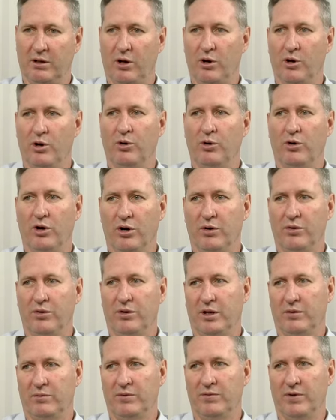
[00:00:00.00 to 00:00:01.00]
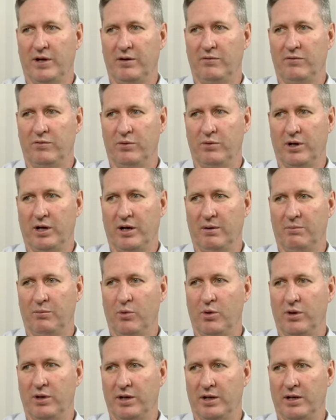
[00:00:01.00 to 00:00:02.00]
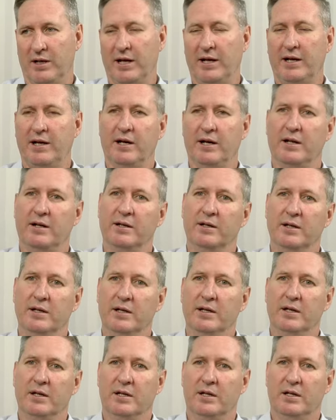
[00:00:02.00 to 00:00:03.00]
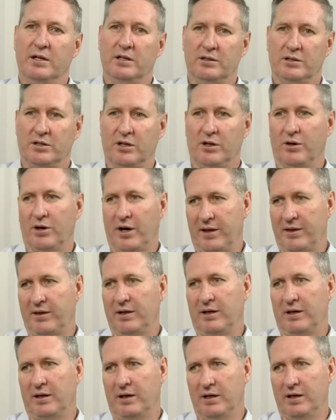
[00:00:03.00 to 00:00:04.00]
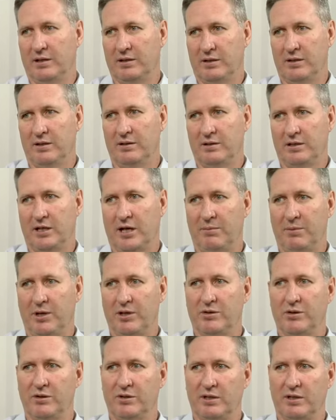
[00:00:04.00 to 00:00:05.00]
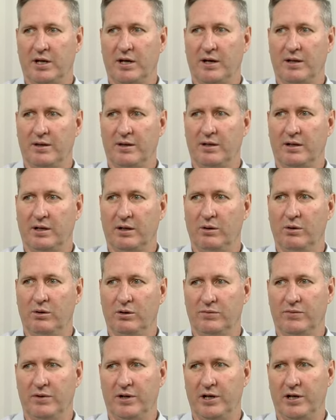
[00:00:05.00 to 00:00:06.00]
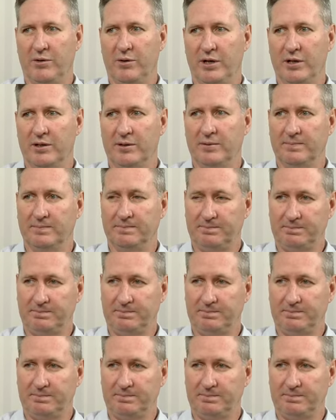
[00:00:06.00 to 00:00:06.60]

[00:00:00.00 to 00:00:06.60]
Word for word: low growth that we've had for now more than a decade. So I think, yes, this time, as you say, I think it looks very real.